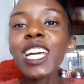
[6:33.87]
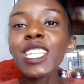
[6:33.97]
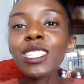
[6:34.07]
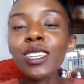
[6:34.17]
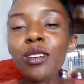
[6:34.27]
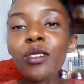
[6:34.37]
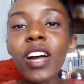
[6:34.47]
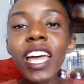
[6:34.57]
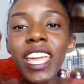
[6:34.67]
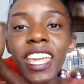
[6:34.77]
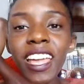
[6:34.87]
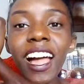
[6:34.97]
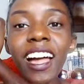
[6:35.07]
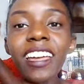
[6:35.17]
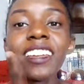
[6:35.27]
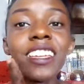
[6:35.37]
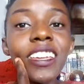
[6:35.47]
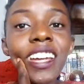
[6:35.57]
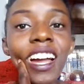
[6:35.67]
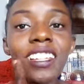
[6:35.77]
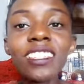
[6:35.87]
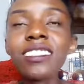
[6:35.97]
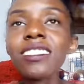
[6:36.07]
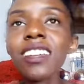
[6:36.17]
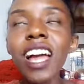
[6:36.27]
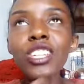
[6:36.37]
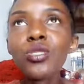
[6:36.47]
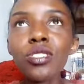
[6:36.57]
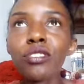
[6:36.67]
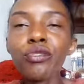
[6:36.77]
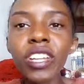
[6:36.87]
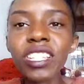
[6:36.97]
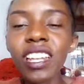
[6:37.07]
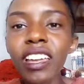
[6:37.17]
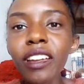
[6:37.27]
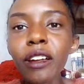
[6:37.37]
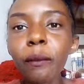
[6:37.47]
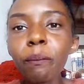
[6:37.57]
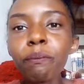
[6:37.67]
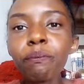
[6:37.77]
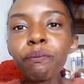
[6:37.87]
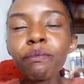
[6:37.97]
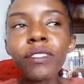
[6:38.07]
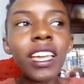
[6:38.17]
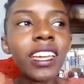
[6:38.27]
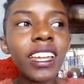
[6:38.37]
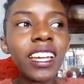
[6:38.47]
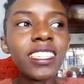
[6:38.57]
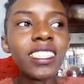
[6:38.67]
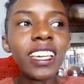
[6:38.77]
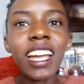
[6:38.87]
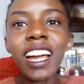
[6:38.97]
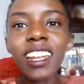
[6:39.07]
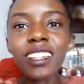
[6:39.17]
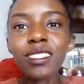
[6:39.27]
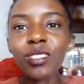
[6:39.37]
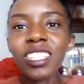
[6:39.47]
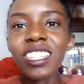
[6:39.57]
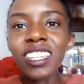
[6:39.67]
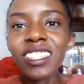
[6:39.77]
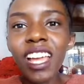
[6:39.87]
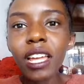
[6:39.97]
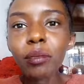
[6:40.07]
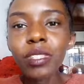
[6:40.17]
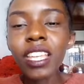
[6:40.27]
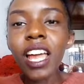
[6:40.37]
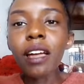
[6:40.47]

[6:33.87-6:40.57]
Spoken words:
So here and here are two different, like, can I say colors or skin types?